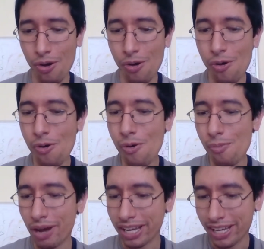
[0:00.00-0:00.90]
Oh
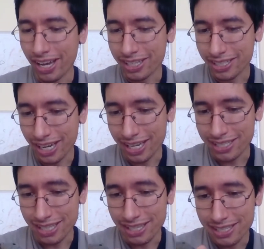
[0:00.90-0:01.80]
my gosh,
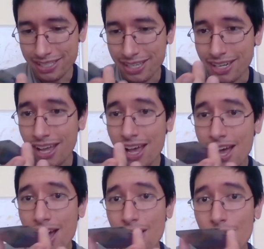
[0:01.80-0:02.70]
guys. And this is in
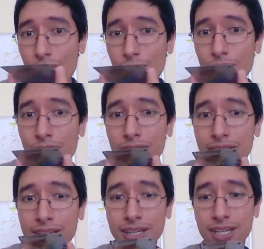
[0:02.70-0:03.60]

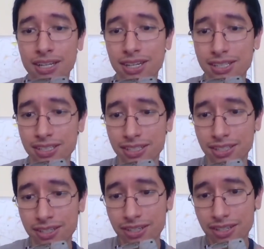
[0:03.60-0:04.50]
really good
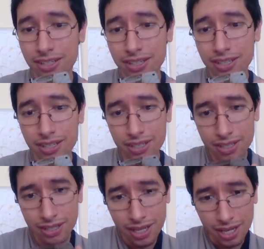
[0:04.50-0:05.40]
condition.
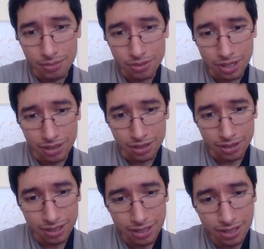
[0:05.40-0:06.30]
Try and
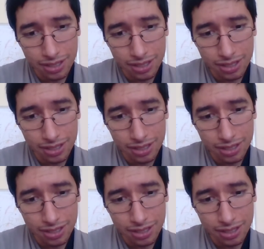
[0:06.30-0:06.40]
look